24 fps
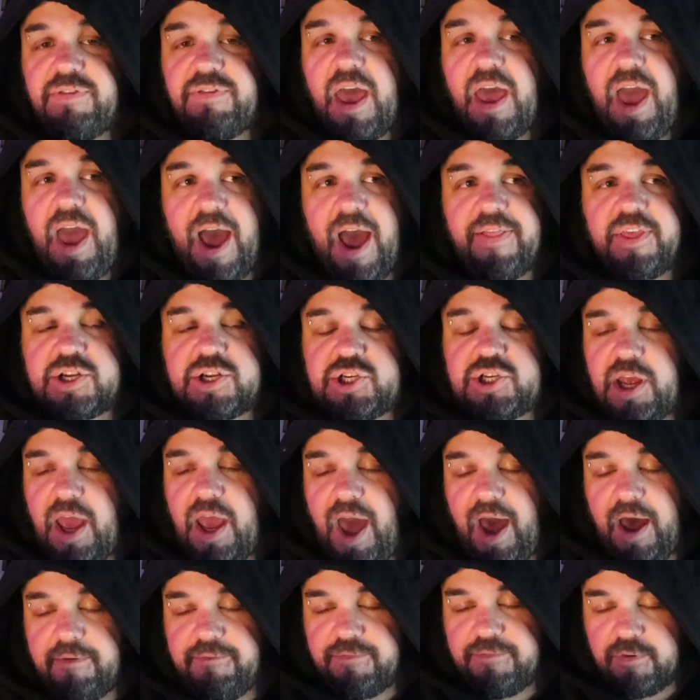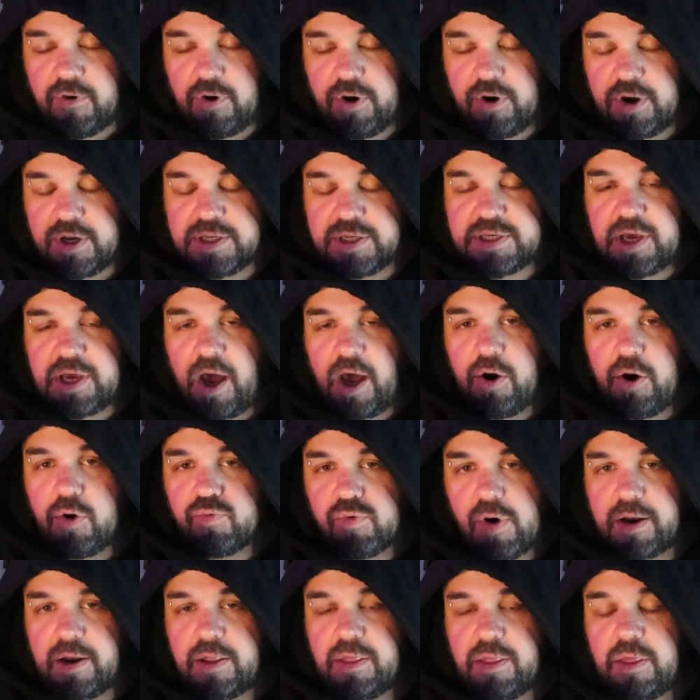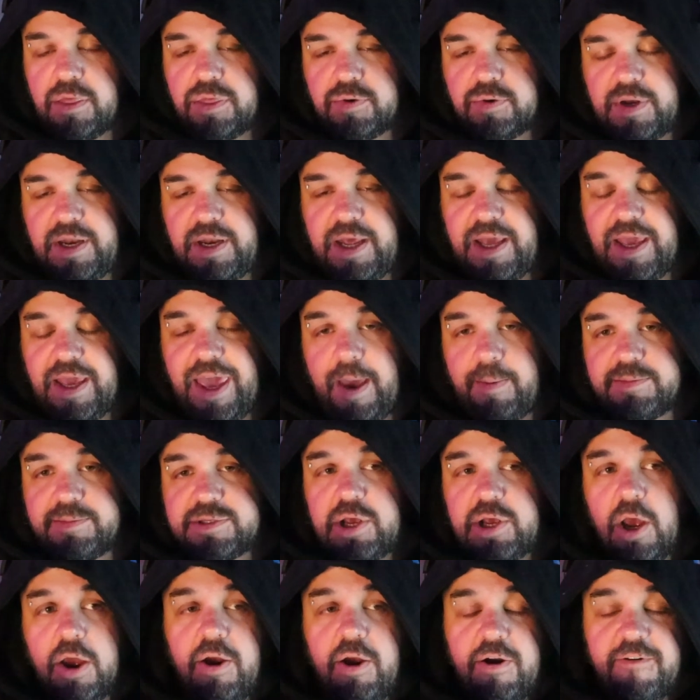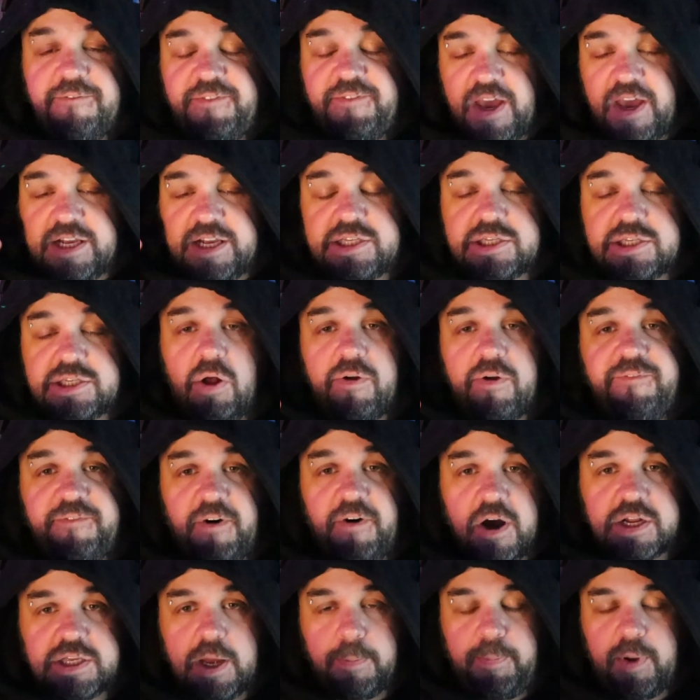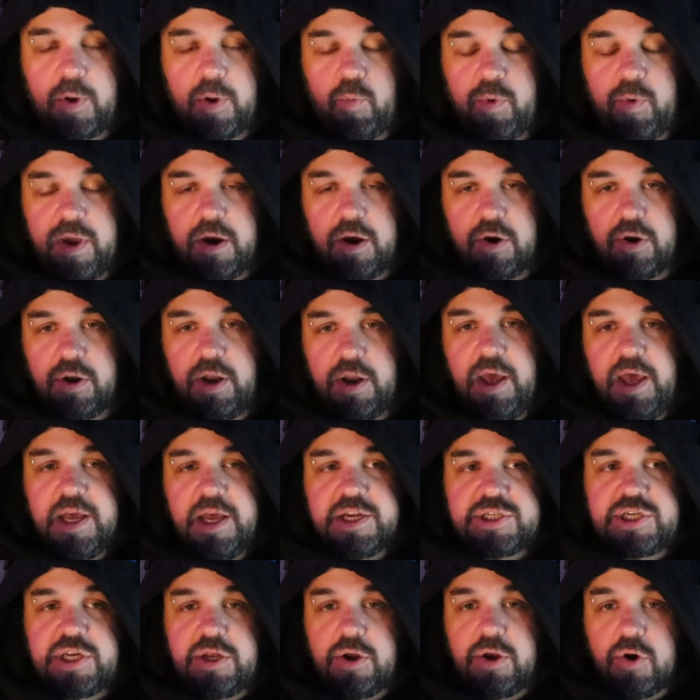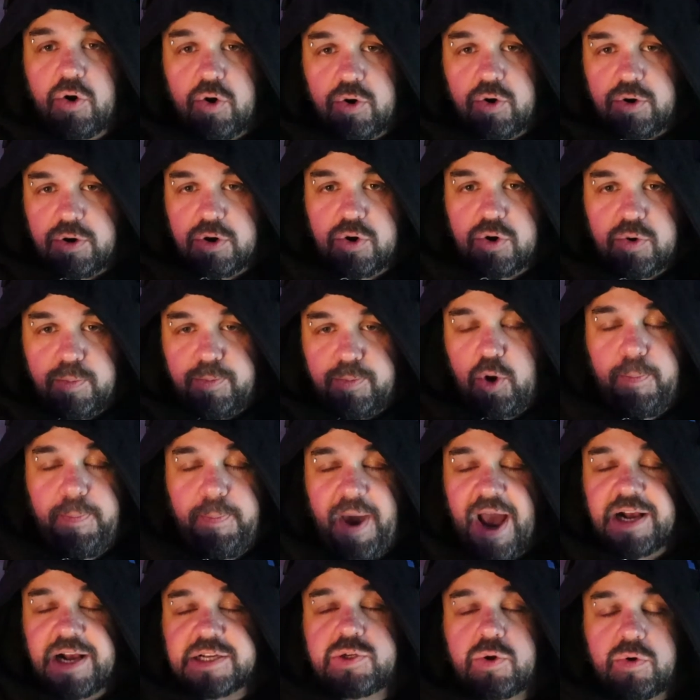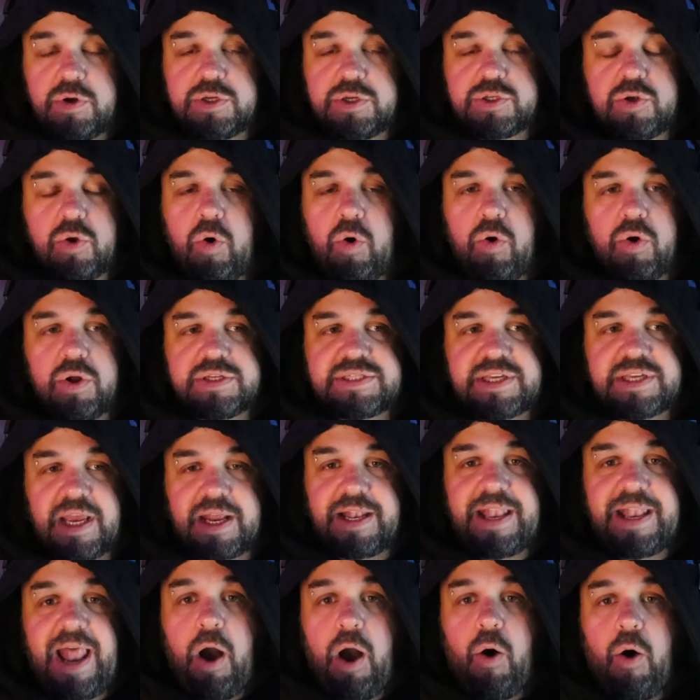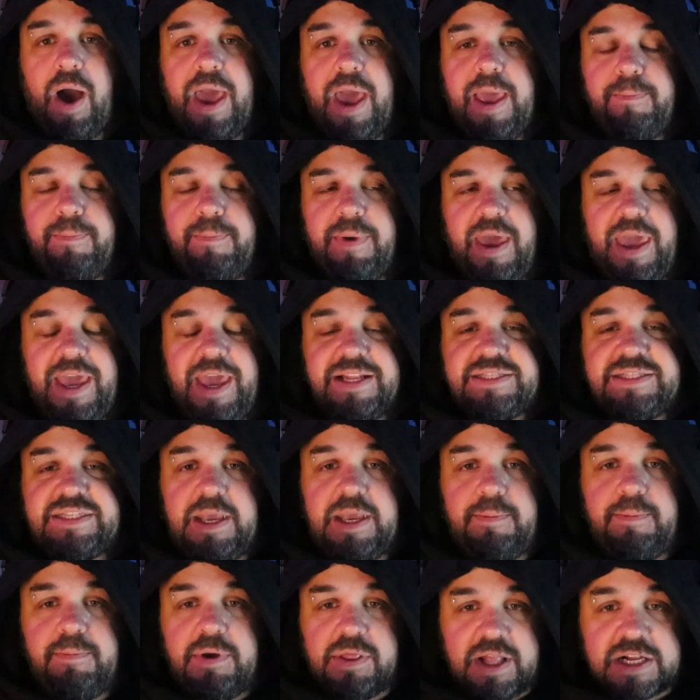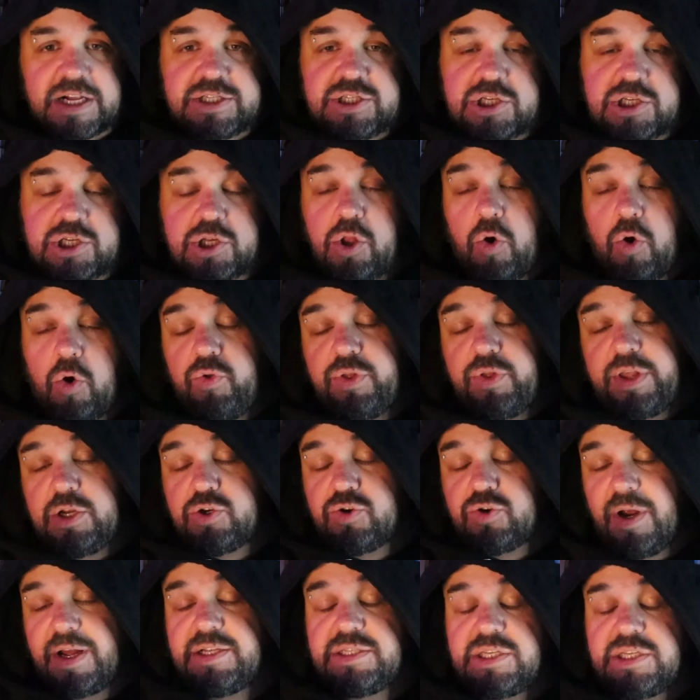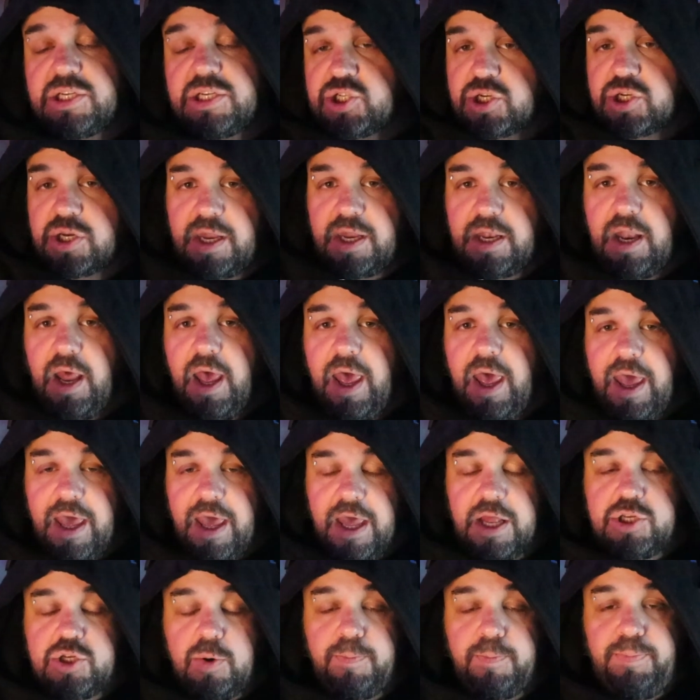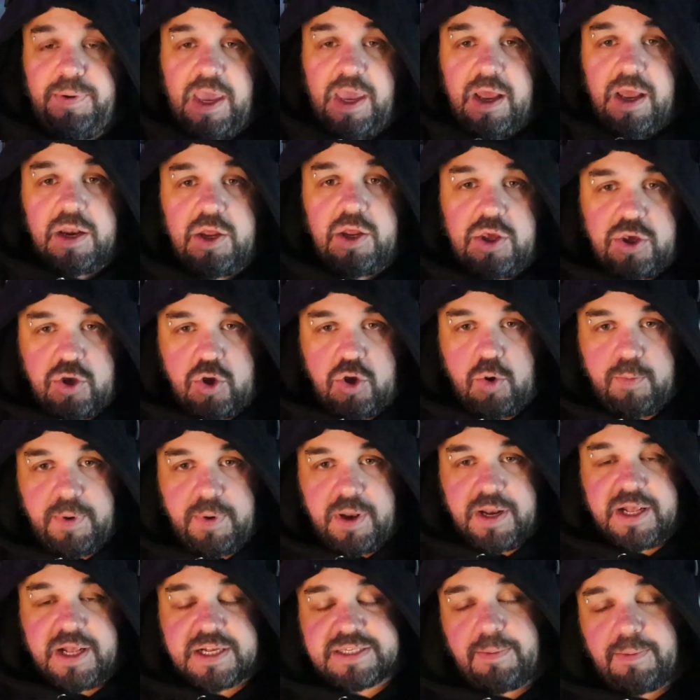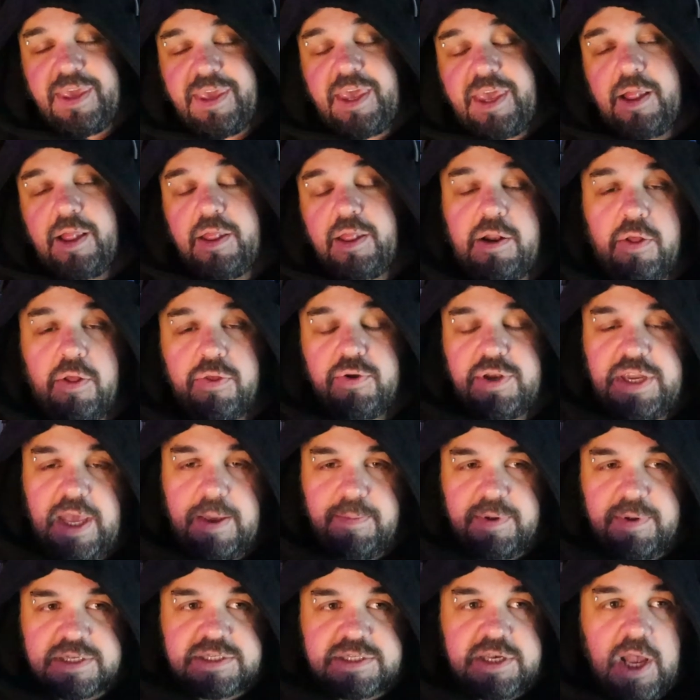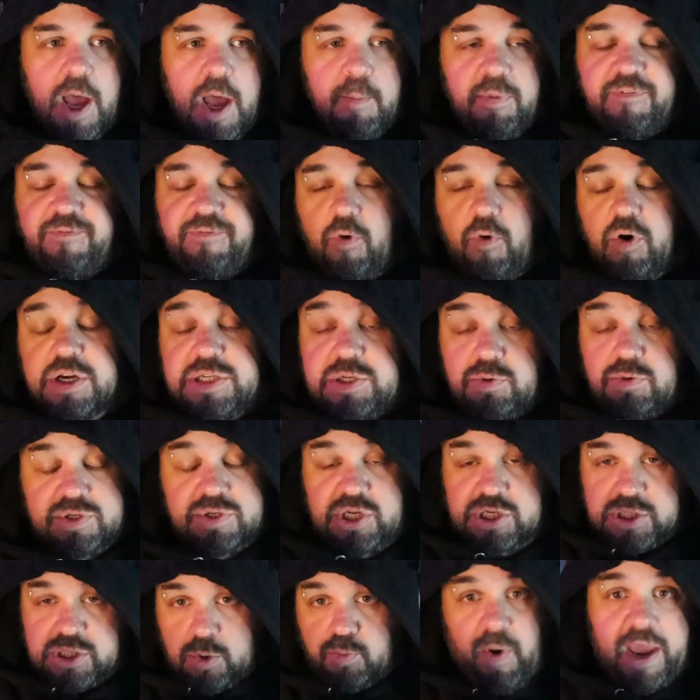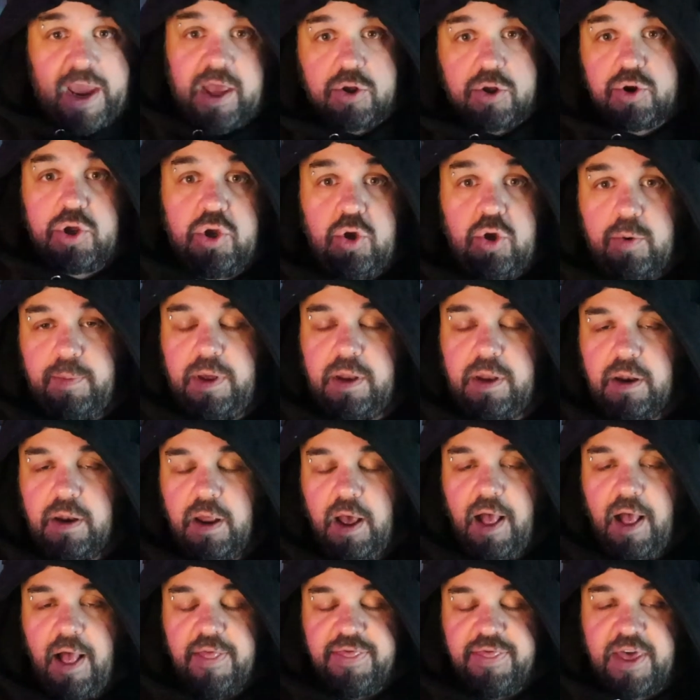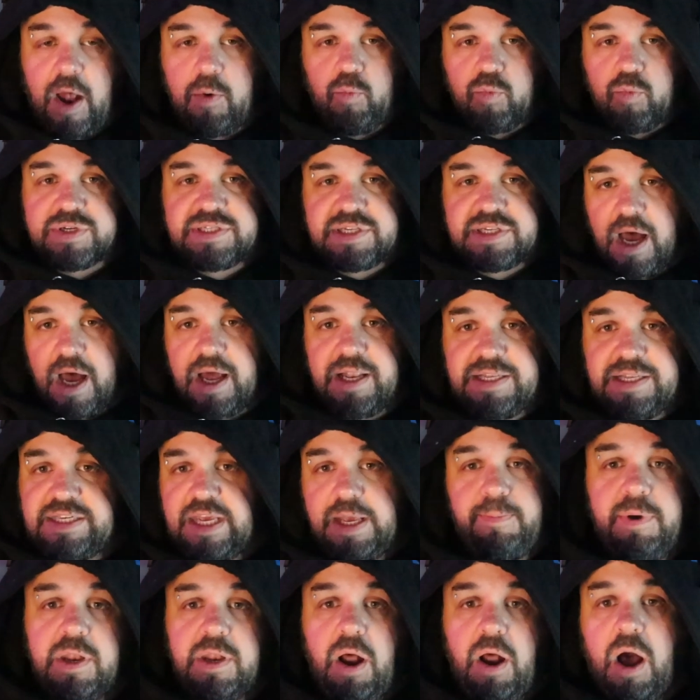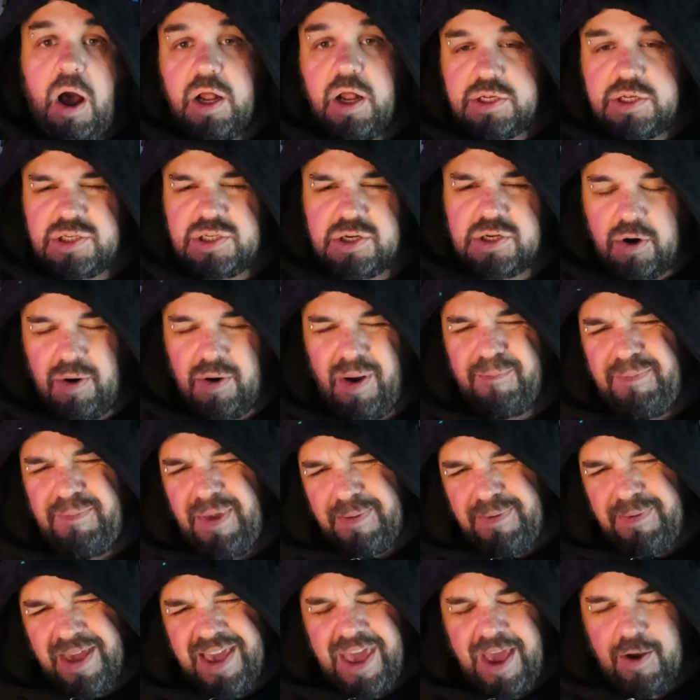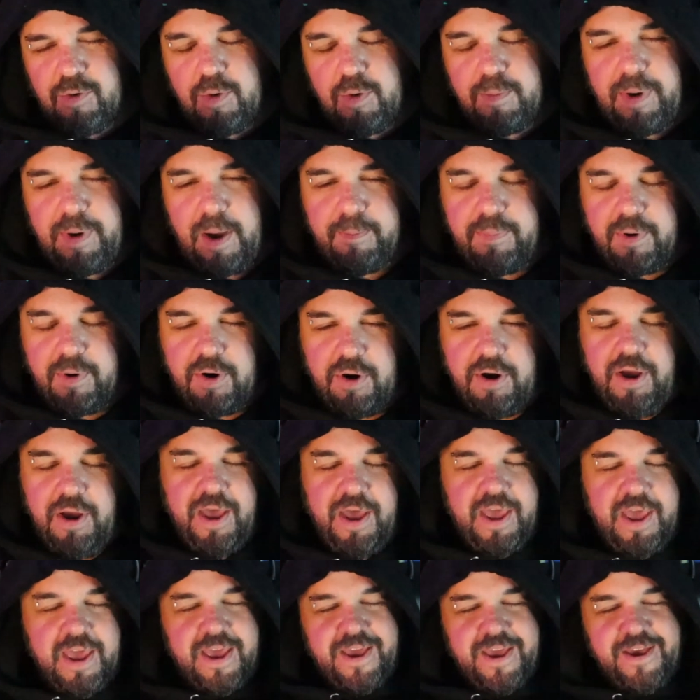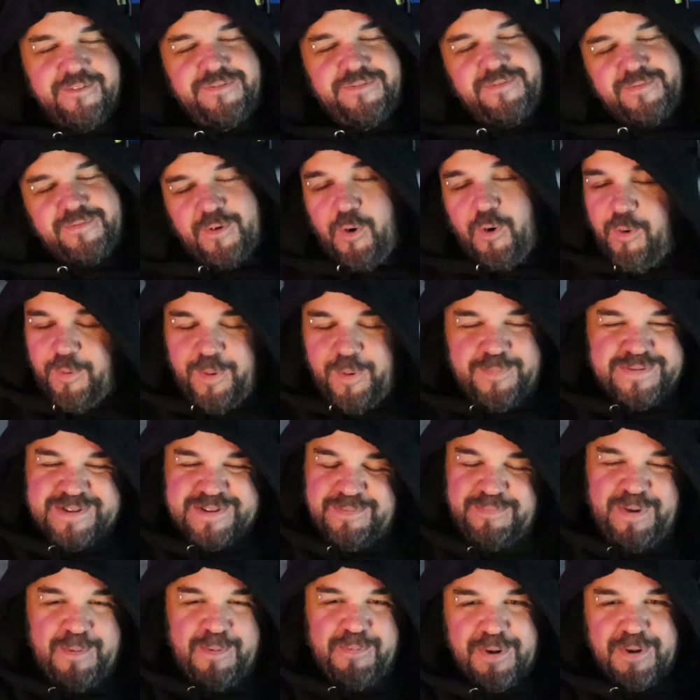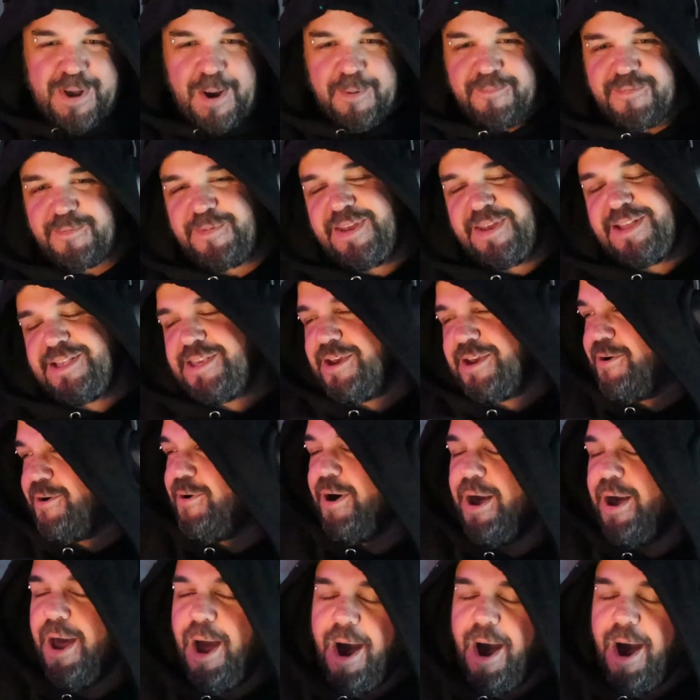the hat that she had for her entire run in the 3D games. Her face is all fucked up and weird. She her her new backstory is cool. It's like now I am a demon that's slowly transitioning into being a human because I'm killing other demons. Before she was just a regular human that was a demon hunter. Maybe I can't remember if oh, oh people come for me too.